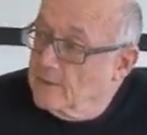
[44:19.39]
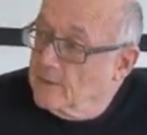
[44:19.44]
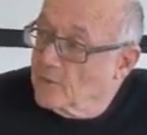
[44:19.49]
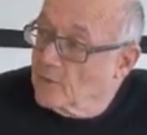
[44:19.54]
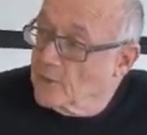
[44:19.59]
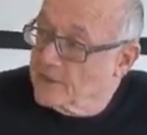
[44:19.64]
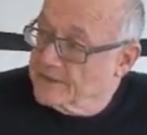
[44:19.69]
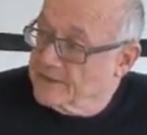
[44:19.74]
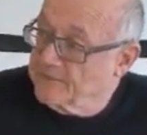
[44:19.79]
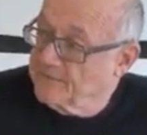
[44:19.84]

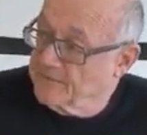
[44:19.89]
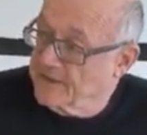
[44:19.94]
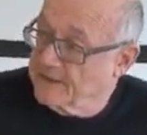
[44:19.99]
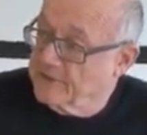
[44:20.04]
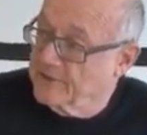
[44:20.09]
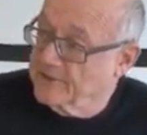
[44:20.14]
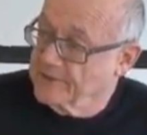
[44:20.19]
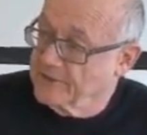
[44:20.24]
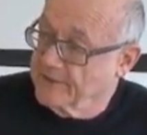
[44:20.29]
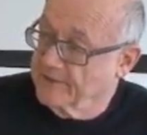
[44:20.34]
or
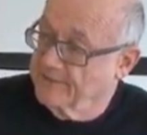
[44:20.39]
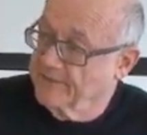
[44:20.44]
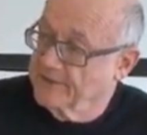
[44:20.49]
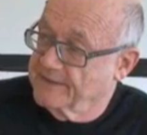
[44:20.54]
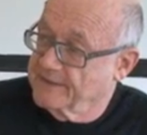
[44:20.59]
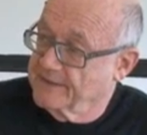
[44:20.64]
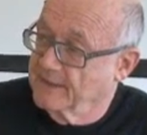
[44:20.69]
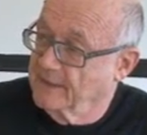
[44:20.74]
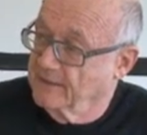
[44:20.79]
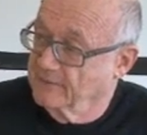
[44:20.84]
defenders of the
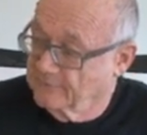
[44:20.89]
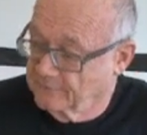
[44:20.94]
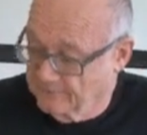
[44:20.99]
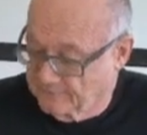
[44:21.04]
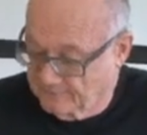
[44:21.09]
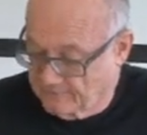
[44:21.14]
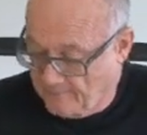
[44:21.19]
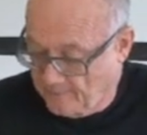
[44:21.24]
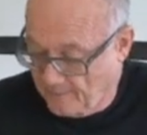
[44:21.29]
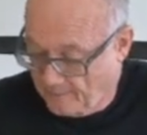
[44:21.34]
self,
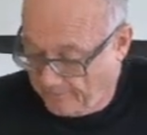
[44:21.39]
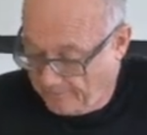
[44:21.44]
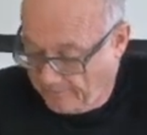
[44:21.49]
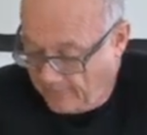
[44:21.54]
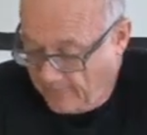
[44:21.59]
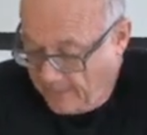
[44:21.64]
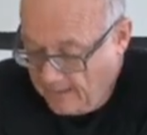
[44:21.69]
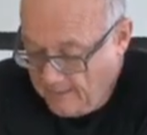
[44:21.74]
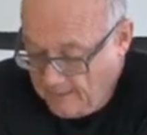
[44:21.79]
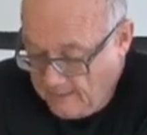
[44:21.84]

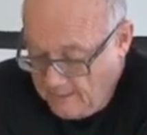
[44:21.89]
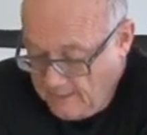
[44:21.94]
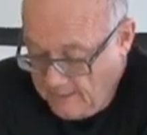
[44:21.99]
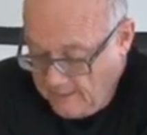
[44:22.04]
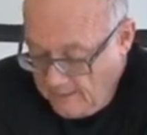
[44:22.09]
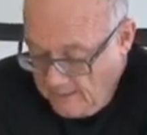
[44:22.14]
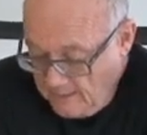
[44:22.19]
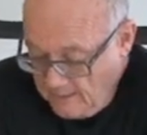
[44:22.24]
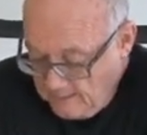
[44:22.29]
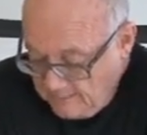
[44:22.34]

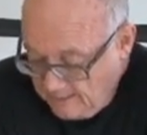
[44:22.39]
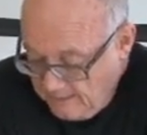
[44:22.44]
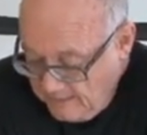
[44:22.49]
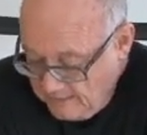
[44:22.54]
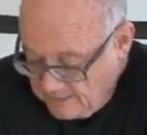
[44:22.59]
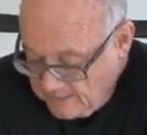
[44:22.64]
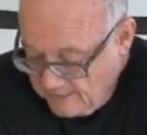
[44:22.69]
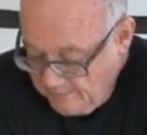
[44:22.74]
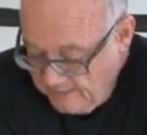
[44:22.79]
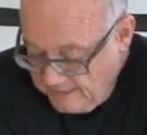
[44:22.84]

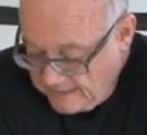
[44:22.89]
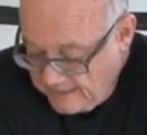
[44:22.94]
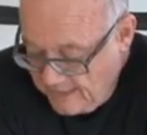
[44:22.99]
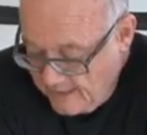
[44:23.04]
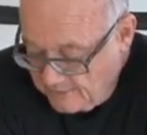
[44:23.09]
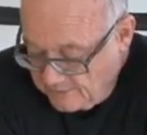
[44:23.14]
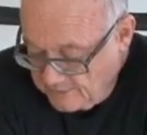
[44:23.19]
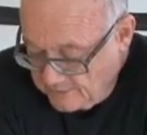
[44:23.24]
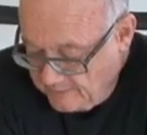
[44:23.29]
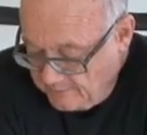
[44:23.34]
needs to be
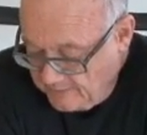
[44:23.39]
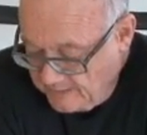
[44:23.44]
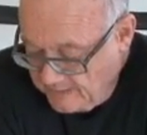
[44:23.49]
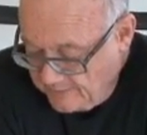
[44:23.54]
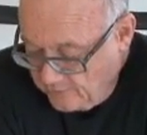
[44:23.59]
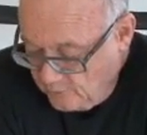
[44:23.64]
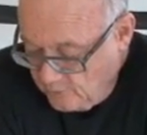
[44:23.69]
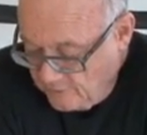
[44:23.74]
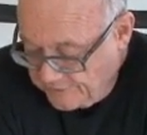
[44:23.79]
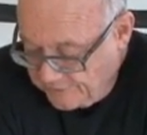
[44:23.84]
countered by
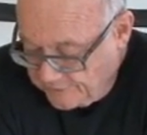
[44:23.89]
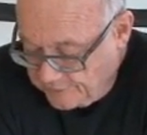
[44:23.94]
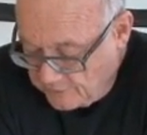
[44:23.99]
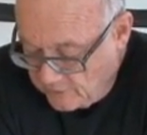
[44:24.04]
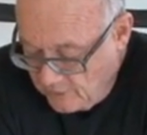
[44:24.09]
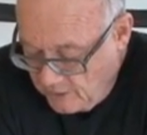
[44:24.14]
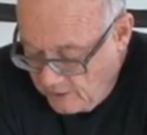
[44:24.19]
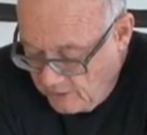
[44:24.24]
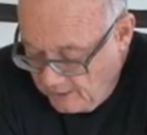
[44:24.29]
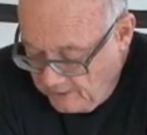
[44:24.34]
the
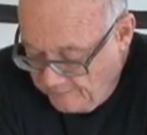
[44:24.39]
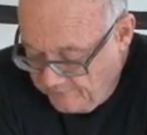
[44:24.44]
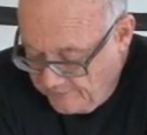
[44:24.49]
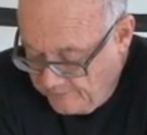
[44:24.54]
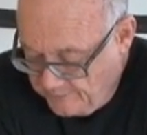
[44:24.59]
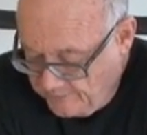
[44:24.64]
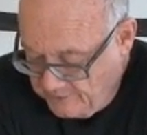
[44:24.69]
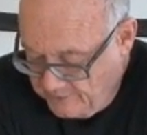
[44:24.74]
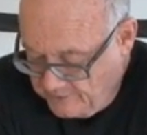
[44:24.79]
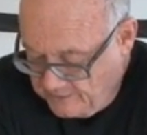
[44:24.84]
withdrawal of the
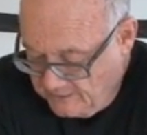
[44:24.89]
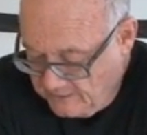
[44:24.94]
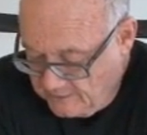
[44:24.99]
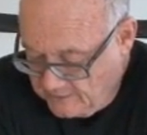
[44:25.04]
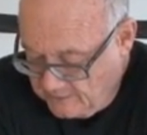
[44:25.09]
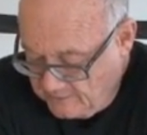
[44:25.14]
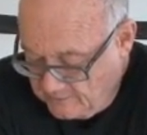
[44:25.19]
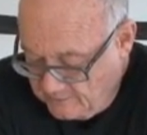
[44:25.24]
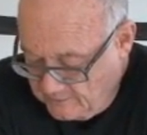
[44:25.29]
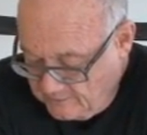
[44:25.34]

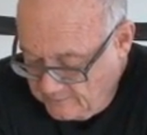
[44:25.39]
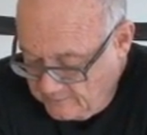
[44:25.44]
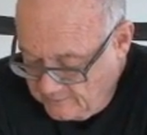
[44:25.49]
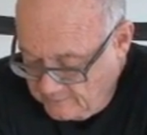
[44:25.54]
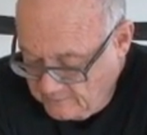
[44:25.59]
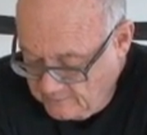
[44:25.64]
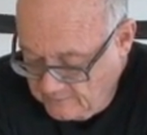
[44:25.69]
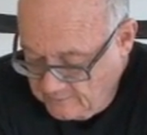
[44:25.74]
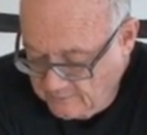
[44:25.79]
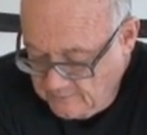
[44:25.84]
projection.
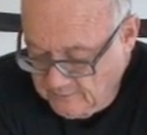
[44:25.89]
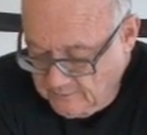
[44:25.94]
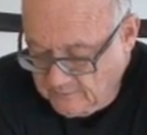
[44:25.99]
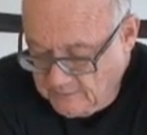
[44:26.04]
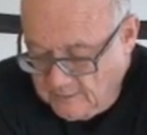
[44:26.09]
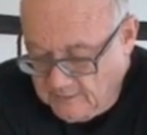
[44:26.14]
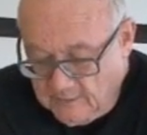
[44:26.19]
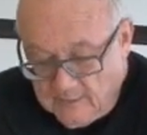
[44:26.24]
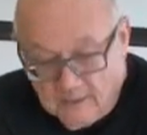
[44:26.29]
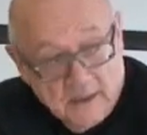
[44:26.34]

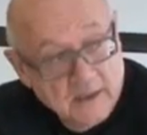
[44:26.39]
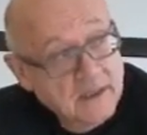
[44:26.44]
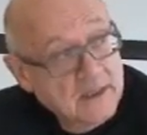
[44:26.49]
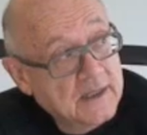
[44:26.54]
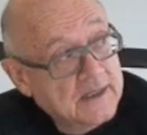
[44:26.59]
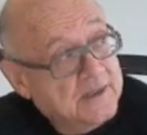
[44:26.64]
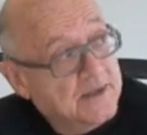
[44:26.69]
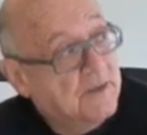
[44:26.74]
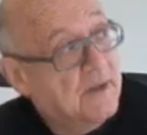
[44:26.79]
So